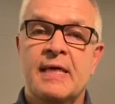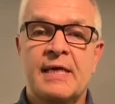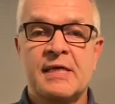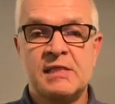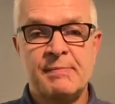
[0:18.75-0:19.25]

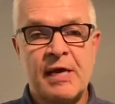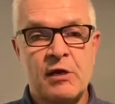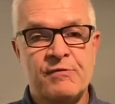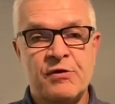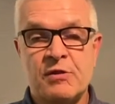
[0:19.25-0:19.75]
It doesn't
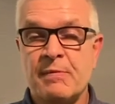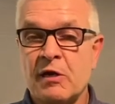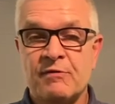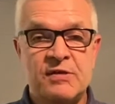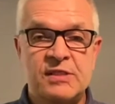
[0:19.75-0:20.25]
matter if you're the
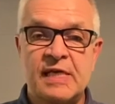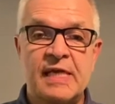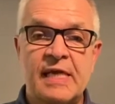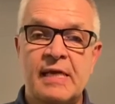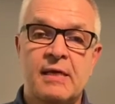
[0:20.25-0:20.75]
mayor of the
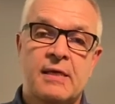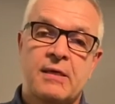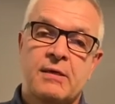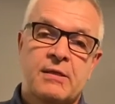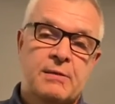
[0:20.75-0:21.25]
city,
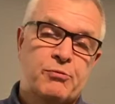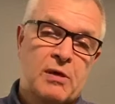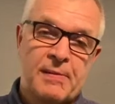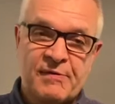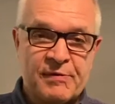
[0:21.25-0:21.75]
the
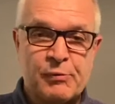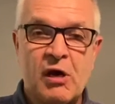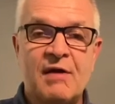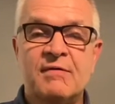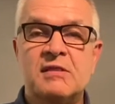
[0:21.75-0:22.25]
premier of a
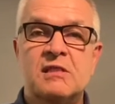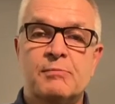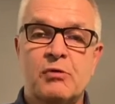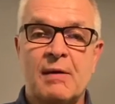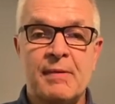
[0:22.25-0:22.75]
province, the
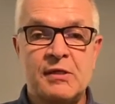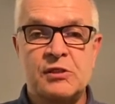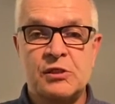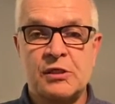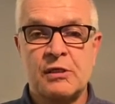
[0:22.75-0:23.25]
prime
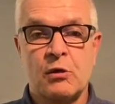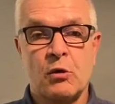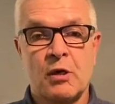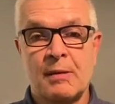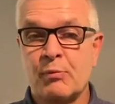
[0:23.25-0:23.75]
minister,
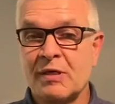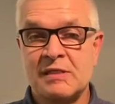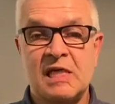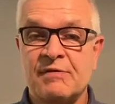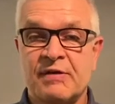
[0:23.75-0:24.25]
or
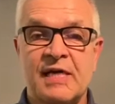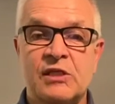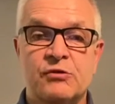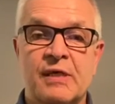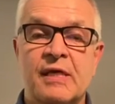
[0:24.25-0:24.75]
president of a
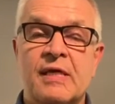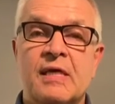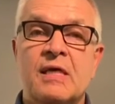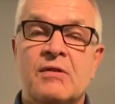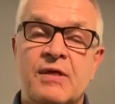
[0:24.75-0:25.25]
country.
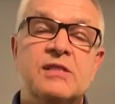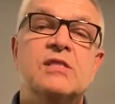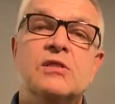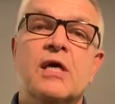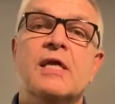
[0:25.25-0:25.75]
This
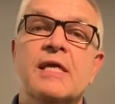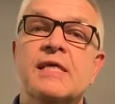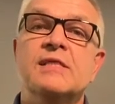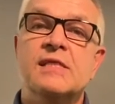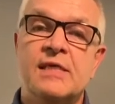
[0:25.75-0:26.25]
is not an
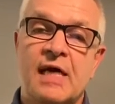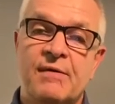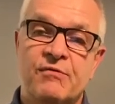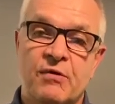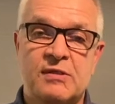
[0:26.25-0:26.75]
easy
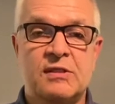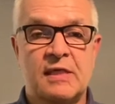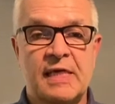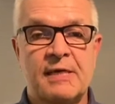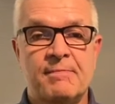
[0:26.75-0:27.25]
time for us
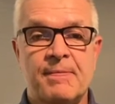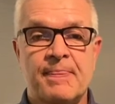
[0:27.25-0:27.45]
to lead.